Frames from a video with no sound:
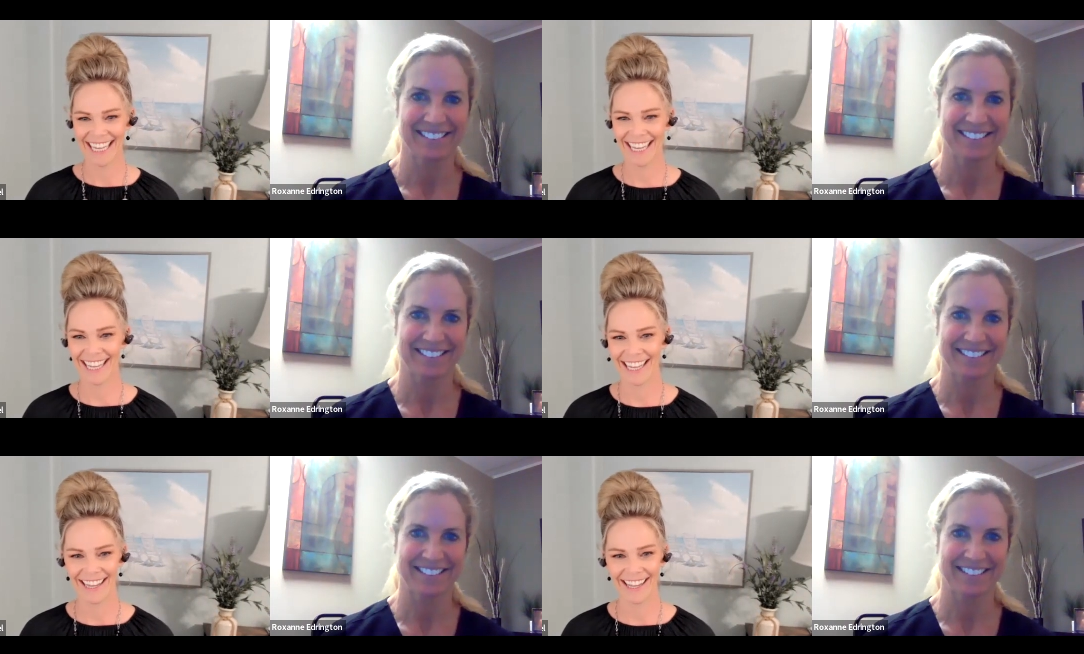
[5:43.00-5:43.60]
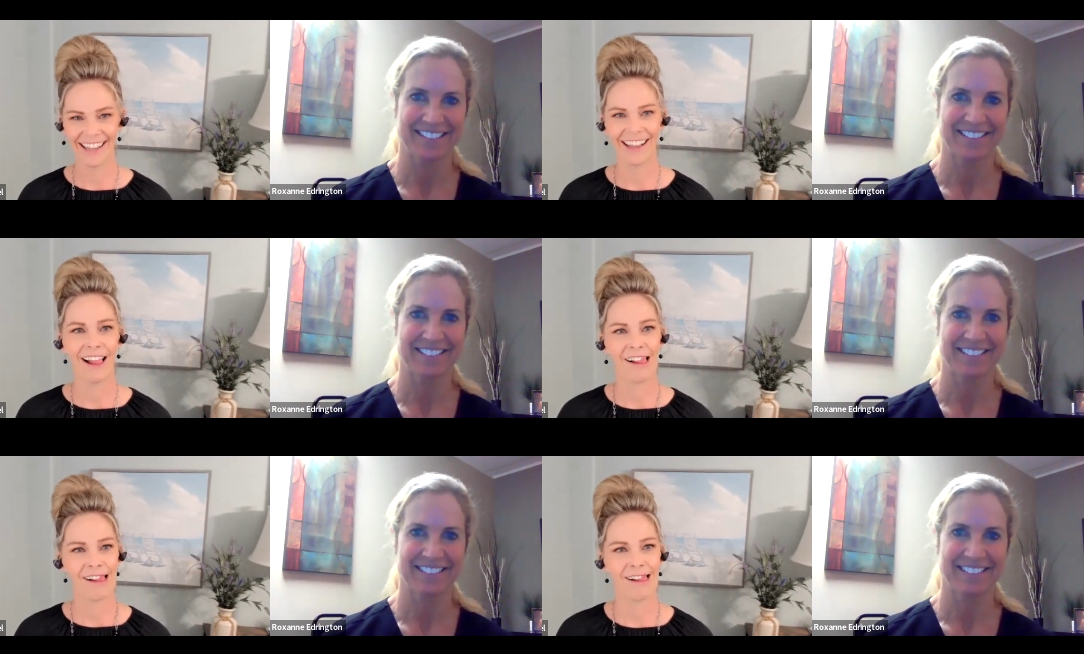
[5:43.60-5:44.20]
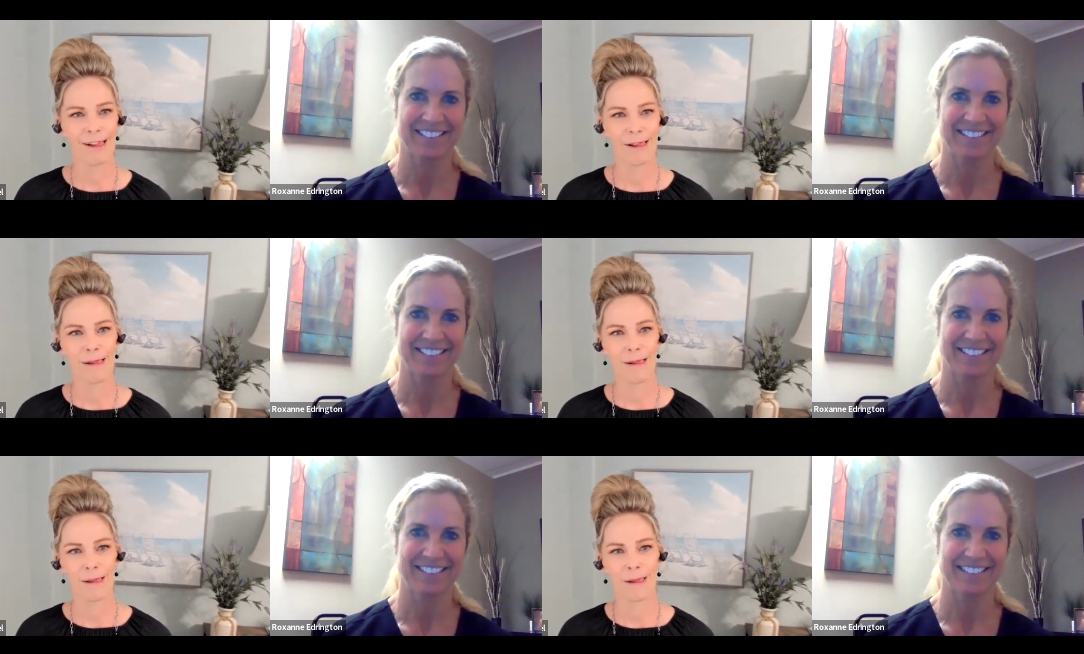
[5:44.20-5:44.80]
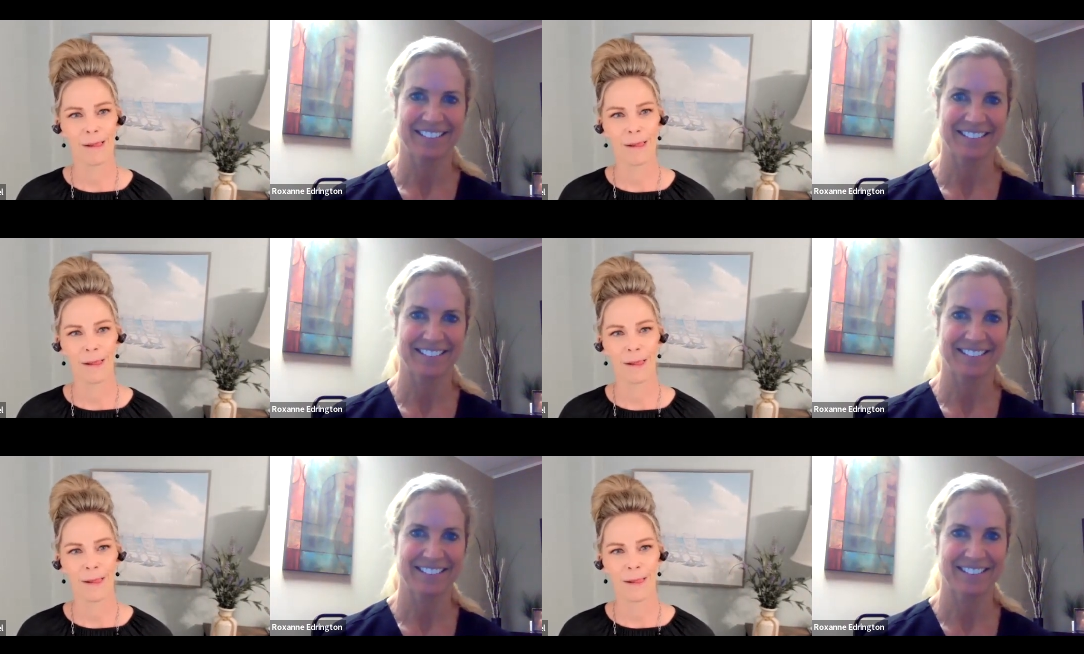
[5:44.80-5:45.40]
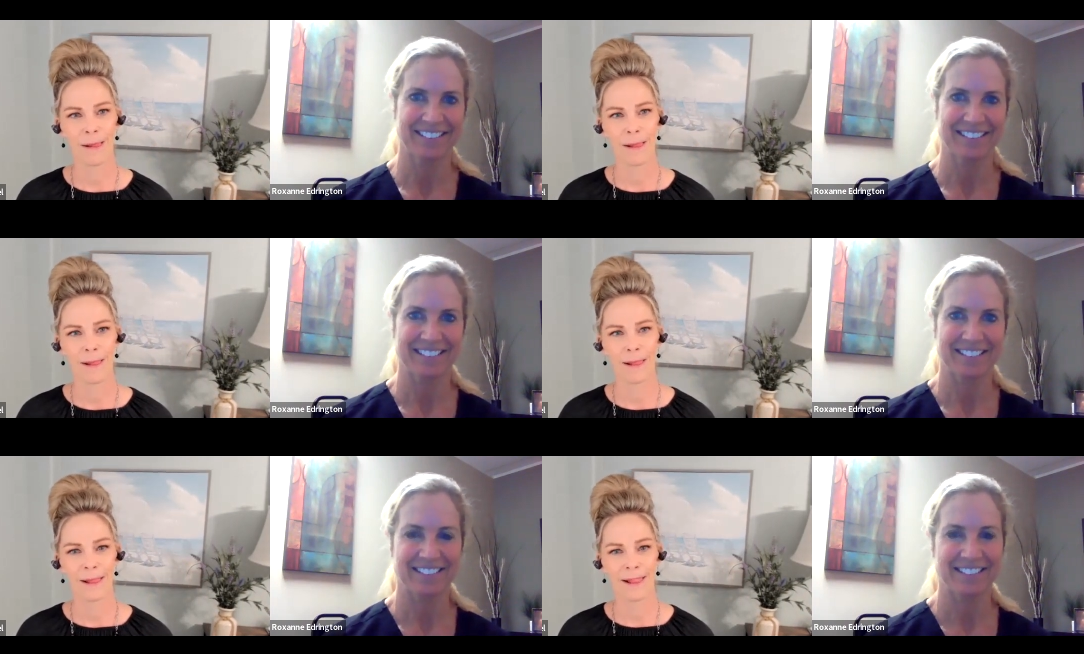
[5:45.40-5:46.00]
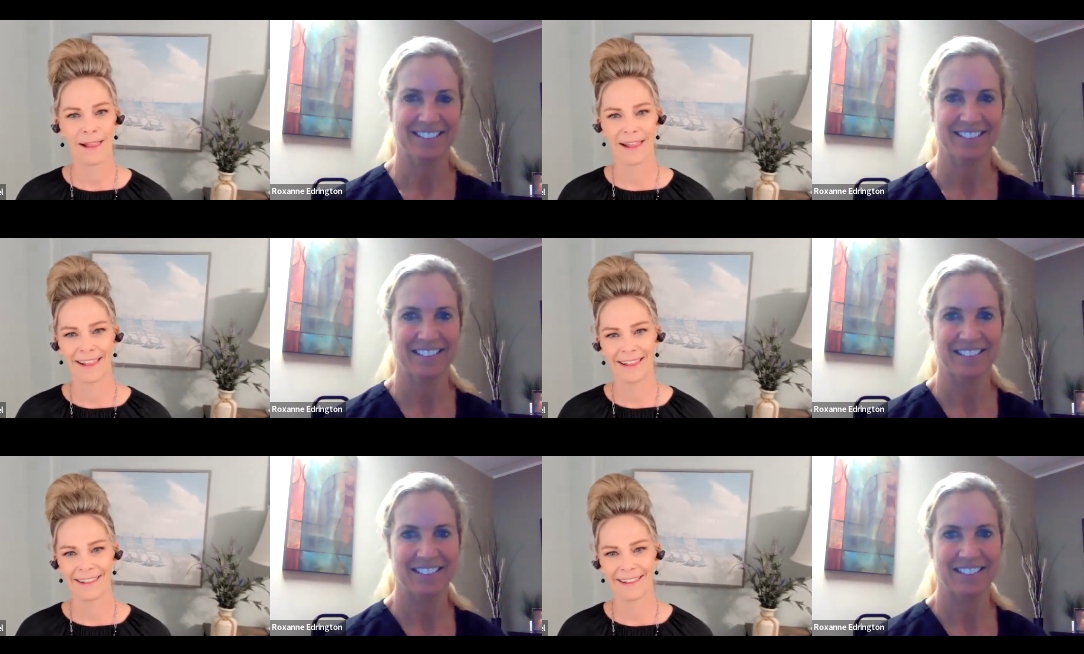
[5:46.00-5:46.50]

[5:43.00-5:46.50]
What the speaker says: (silence)